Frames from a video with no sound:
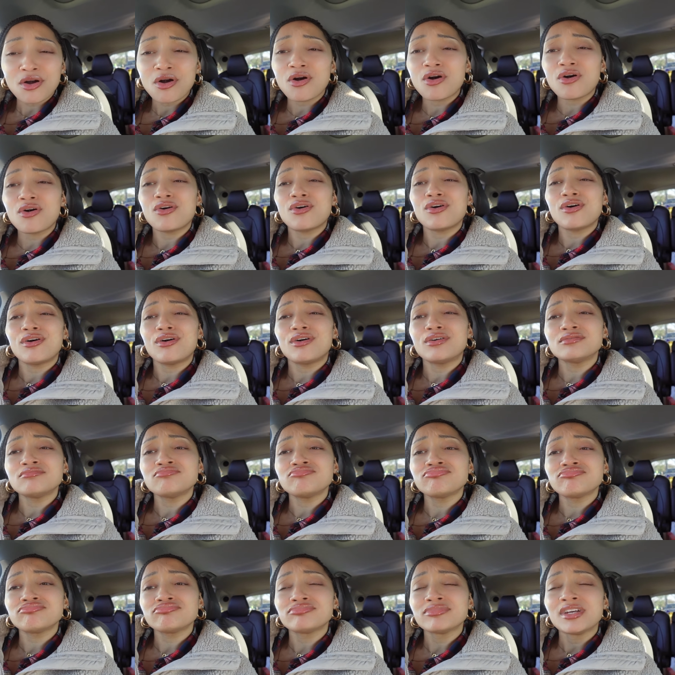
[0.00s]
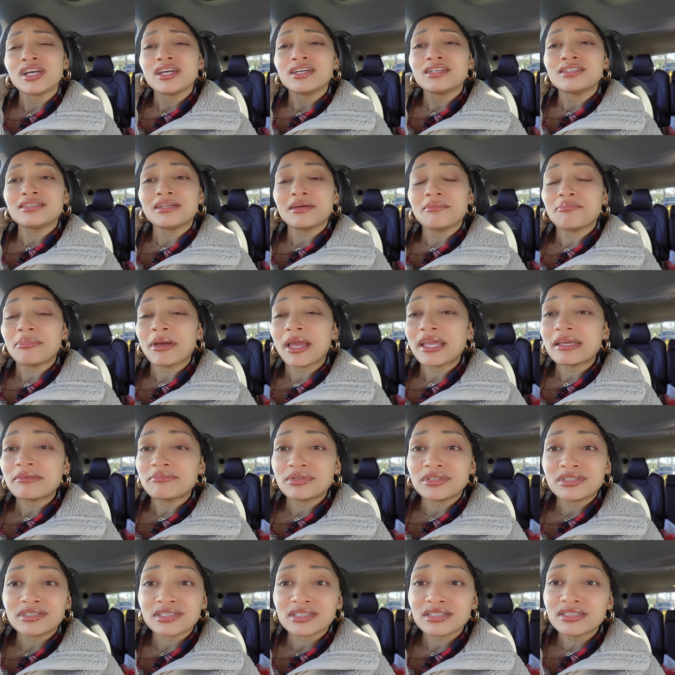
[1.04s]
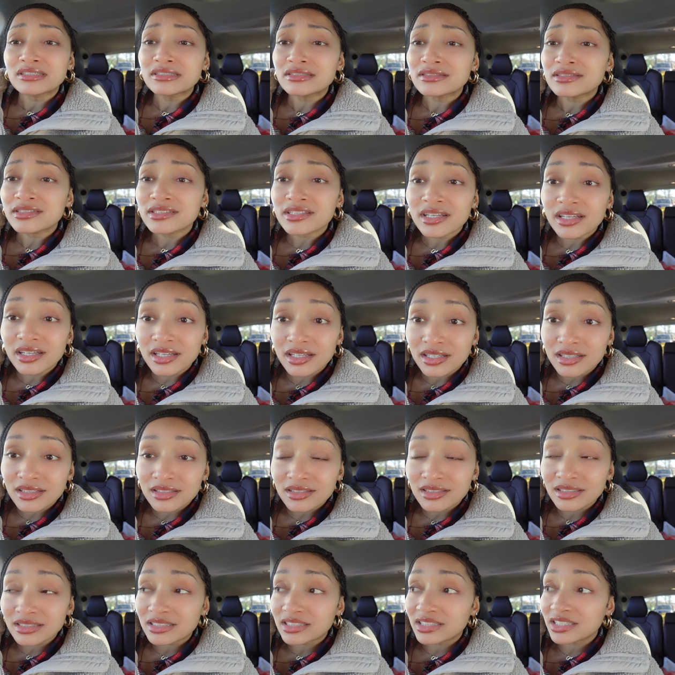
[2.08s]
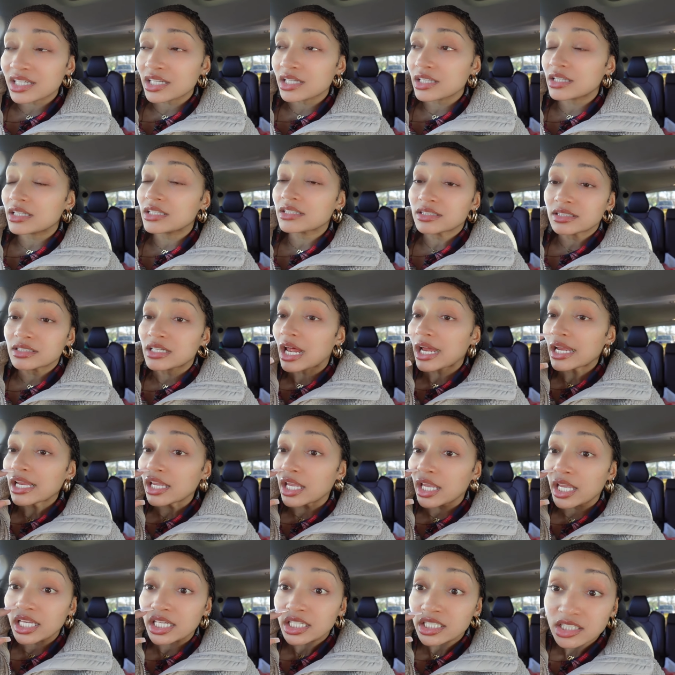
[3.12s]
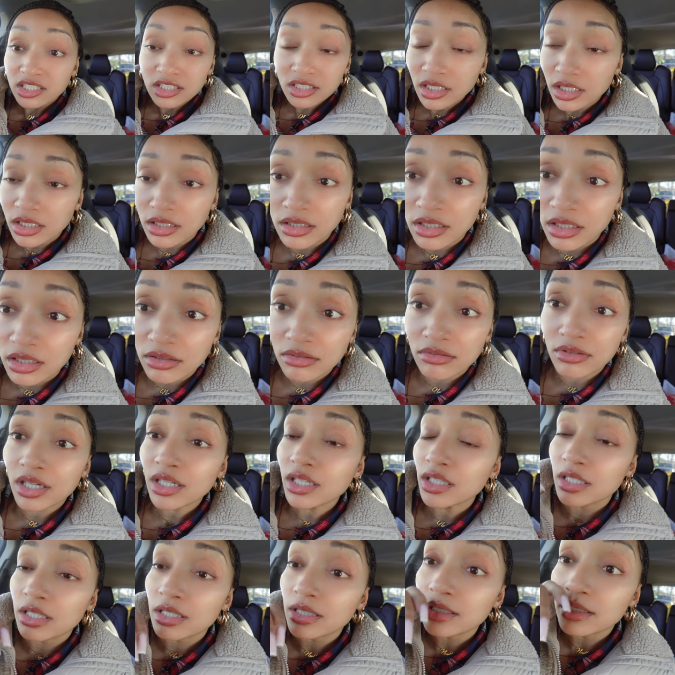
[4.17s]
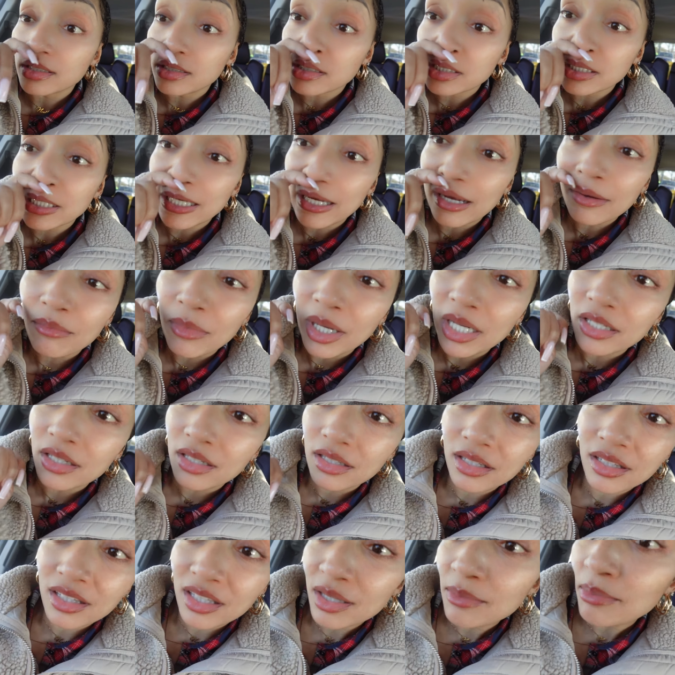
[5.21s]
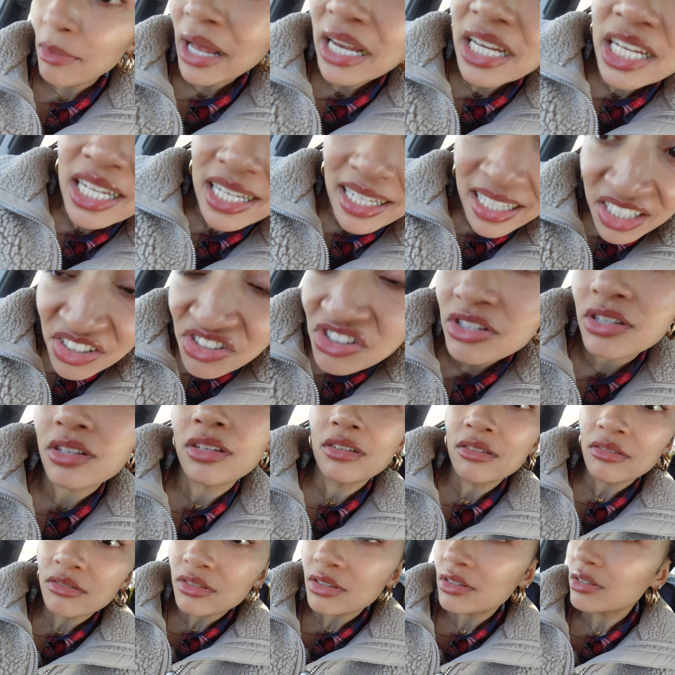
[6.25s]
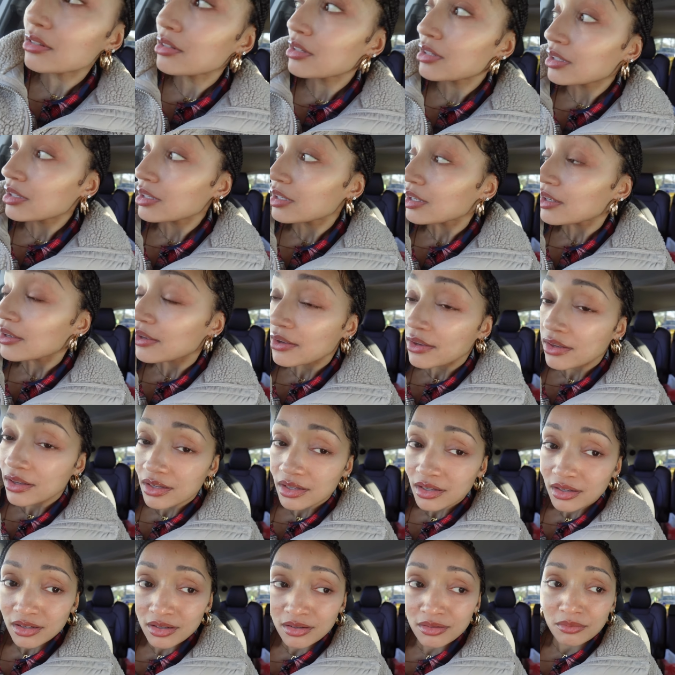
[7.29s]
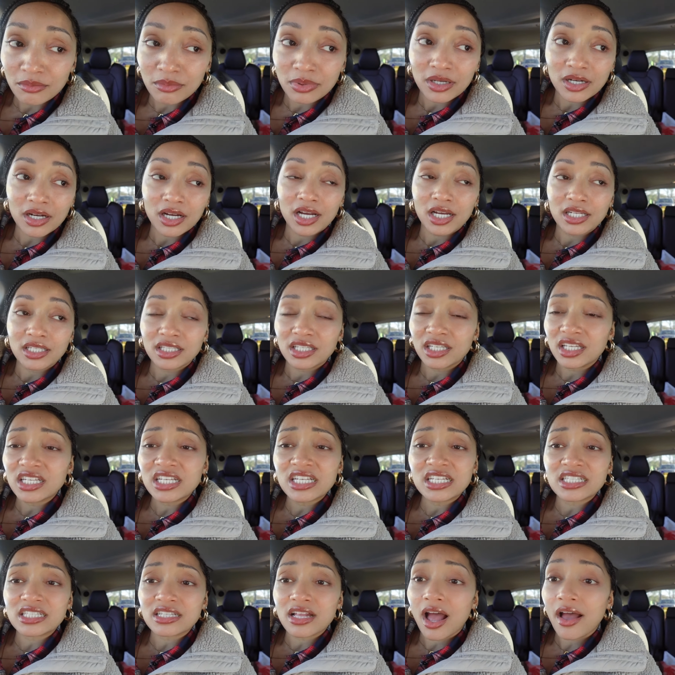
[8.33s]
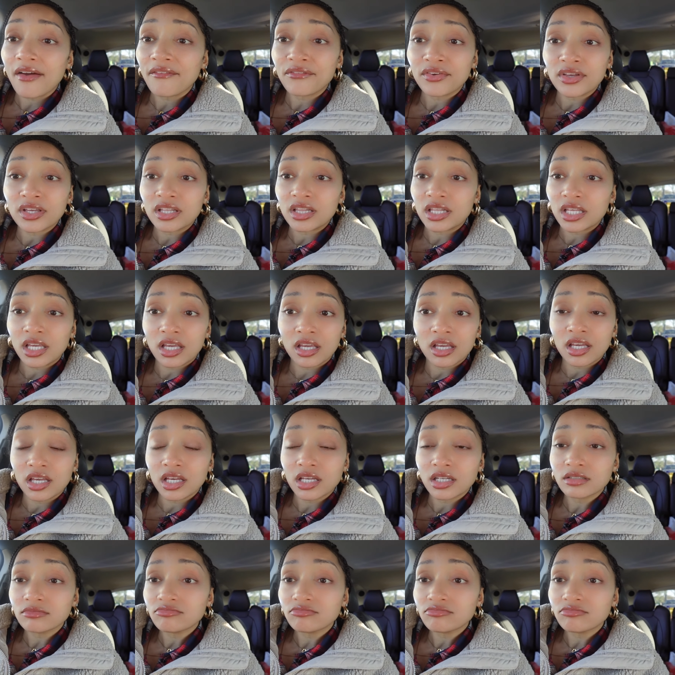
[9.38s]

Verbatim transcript: Oh, the babies is sick. Listen, I can't get sick though. I can't get sick. I might need to get my distance. But honey, he is not feeling it.